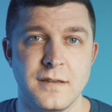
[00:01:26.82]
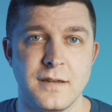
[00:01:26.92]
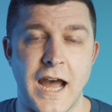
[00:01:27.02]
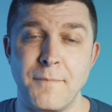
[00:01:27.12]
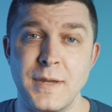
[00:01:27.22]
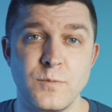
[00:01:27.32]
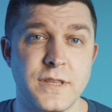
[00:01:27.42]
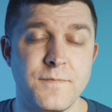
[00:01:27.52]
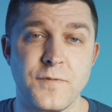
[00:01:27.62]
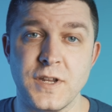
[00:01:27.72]
I've been with
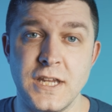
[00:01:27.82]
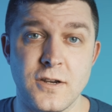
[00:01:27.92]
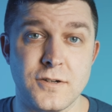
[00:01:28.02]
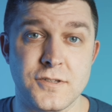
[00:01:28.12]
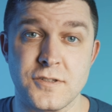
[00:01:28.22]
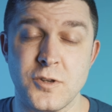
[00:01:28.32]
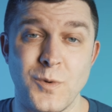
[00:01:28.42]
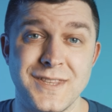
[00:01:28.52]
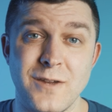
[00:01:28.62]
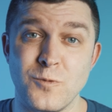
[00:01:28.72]
them for years, so
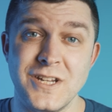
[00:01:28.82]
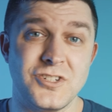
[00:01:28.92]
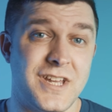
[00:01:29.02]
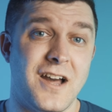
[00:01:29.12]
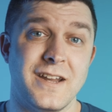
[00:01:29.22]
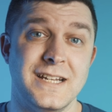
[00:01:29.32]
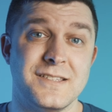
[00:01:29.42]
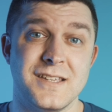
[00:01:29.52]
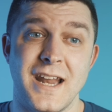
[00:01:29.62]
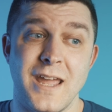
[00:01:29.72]
when they reached out and
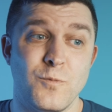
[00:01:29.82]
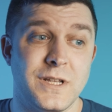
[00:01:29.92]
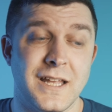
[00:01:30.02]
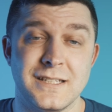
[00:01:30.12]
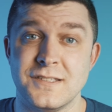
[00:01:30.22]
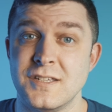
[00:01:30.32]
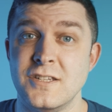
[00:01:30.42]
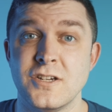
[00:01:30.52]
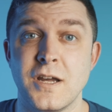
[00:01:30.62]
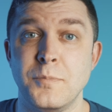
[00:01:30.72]
said, hey, we'd like to send you
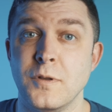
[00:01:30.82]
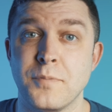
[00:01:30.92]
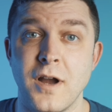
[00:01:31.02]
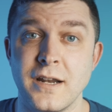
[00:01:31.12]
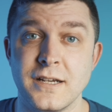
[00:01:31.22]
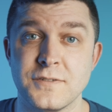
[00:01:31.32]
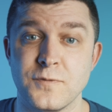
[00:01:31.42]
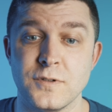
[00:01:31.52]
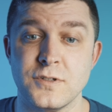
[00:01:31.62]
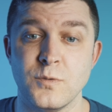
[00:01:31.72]
a couple of products
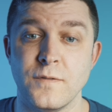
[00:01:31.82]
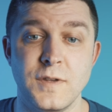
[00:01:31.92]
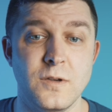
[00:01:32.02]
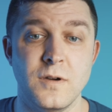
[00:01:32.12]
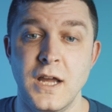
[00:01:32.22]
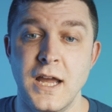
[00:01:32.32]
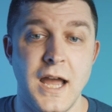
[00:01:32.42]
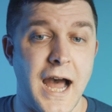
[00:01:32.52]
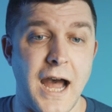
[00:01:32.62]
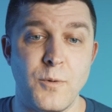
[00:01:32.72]
to review,
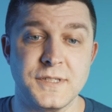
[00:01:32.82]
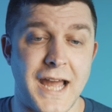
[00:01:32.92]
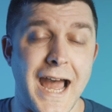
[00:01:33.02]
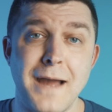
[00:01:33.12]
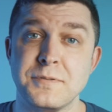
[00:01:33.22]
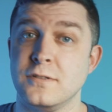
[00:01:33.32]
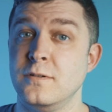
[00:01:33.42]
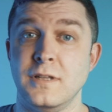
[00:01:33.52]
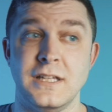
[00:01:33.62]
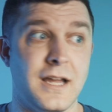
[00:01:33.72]
I was
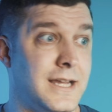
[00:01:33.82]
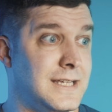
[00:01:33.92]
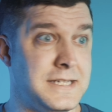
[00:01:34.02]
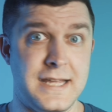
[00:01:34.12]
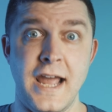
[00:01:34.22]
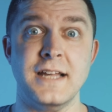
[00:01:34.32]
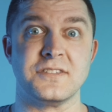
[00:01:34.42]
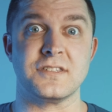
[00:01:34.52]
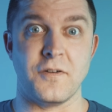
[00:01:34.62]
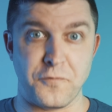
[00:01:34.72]
absolutely like,
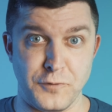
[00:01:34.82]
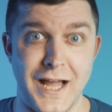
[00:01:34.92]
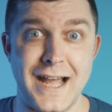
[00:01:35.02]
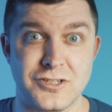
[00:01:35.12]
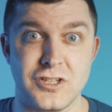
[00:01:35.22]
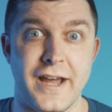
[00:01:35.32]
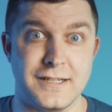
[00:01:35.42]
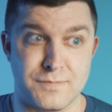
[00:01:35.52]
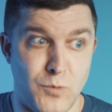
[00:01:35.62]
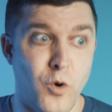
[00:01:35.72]
yes,
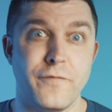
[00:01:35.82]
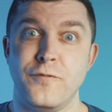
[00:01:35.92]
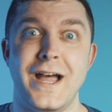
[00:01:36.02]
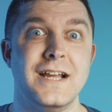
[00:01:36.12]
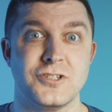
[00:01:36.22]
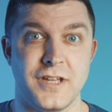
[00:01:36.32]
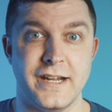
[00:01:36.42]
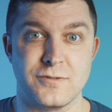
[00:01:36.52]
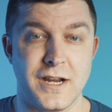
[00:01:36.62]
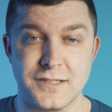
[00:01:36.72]
flashlights, more
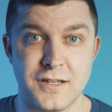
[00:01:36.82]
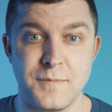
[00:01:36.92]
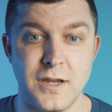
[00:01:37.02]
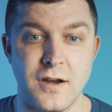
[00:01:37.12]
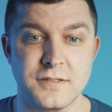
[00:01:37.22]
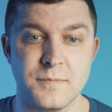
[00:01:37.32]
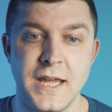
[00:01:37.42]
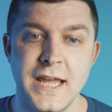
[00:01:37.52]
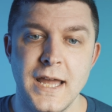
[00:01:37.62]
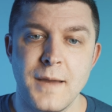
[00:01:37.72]
flashlights, right? It's going to be awesome.
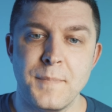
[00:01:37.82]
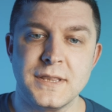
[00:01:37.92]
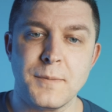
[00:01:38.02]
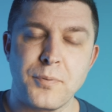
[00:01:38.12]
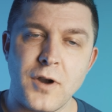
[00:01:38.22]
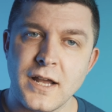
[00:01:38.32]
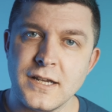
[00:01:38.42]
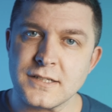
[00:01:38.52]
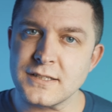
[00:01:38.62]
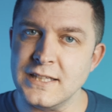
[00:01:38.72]
But the
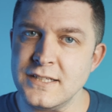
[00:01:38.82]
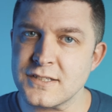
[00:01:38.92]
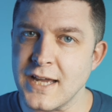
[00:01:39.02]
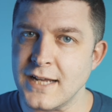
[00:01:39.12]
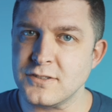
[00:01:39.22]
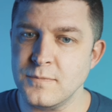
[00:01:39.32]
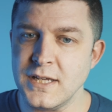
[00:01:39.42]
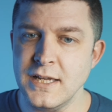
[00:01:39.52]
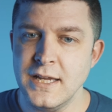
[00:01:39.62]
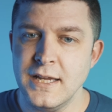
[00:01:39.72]
product list got to
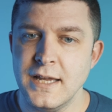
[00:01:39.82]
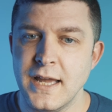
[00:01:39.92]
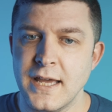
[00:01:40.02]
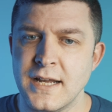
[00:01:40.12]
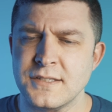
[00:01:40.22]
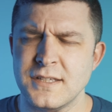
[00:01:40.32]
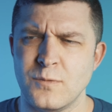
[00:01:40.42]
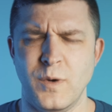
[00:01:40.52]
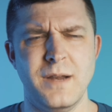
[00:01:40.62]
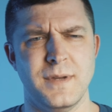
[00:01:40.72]
me, and I said,
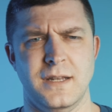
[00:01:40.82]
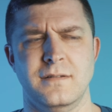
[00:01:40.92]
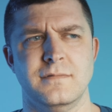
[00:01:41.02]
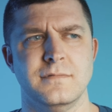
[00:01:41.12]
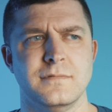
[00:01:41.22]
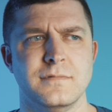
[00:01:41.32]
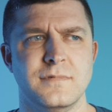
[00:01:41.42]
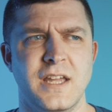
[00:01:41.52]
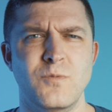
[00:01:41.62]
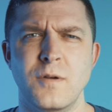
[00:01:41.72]
wait a minute,
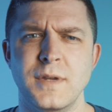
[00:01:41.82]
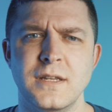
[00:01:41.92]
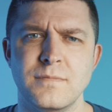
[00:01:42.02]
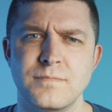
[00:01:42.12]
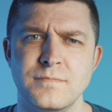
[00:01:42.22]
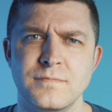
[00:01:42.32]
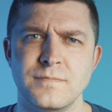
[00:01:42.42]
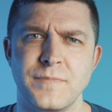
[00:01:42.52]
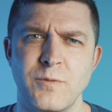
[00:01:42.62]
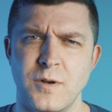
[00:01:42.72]
they wanted
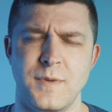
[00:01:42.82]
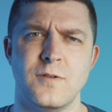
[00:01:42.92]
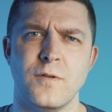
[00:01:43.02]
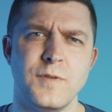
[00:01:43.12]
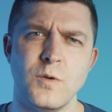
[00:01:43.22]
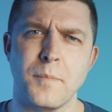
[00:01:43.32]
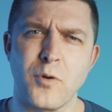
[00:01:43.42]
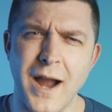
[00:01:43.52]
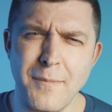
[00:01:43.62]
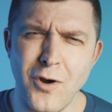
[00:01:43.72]
me to review a
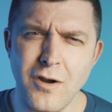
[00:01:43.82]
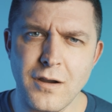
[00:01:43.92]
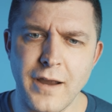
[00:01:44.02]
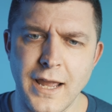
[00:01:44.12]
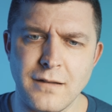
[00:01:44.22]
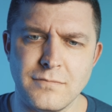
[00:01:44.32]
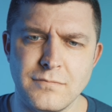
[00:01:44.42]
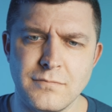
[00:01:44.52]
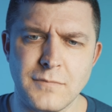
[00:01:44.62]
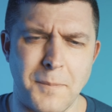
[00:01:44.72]
prybar and
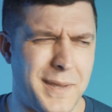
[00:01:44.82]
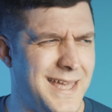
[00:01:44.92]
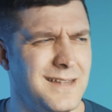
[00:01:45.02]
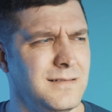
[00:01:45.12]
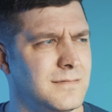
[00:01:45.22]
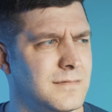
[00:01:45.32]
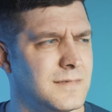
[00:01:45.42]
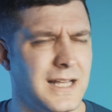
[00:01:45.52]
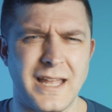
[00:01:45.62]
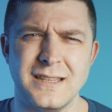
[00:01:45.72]
a pen?
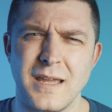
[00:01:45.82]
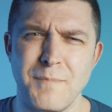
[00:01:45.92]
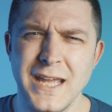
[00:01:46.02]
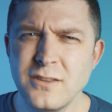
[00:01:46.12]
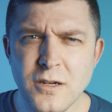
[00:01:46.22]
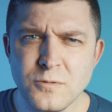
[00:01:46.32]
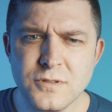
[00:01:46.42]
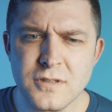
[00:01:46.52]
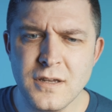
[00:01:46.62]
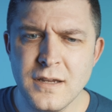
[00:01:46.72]
They make
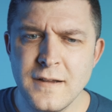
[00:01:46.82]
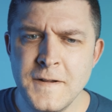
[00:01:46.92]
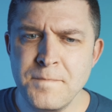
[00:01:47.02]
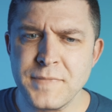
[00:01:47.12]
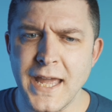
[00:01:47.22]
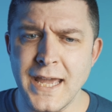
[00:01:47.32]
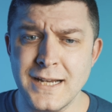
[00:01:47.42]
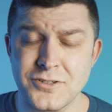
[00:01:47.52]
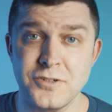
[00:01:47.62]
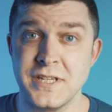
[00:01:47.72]
those? And it
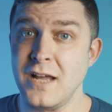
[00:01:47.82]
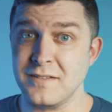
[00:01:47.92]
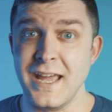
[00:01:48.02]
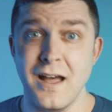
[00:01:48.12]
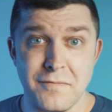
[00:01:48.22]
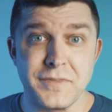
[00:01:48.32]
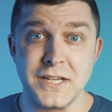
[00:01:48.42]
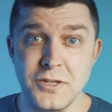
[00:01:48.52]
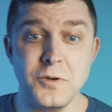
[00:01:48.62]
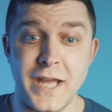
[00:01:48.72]
turns out, yeah, they
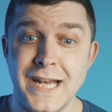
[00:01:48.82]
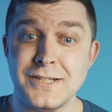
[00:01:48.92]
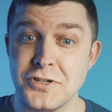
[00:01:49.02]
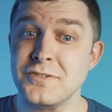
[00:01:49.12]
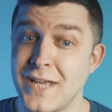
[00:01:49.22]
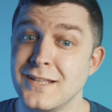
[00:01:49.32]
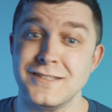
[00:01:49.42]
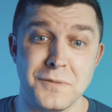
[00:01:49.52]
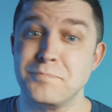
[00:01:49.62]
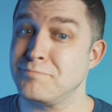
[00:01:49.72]
do. And it turns out
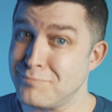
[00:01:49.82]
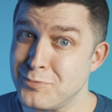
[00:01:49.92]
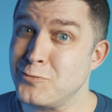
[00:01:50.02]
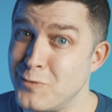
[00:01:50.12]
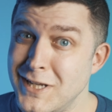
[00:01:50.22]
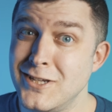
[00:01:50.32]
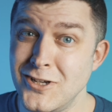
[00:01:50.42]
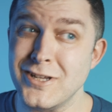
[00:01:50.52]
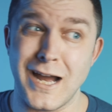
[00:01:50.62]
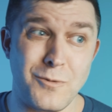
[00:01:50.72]
they're pretty
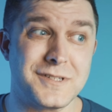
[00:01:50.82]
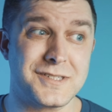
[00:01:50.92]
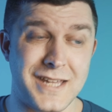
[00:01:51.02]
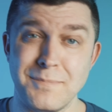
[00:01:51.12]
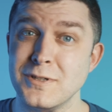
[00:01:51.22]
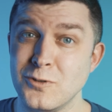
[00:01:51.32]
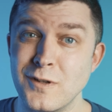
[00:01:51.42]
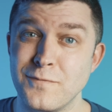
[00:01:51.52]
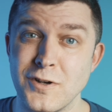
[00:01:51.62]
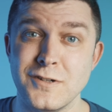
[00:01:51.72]
good. I was skeptical
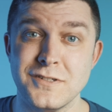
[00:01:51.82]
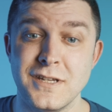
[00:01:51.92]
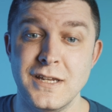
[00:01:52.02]
at first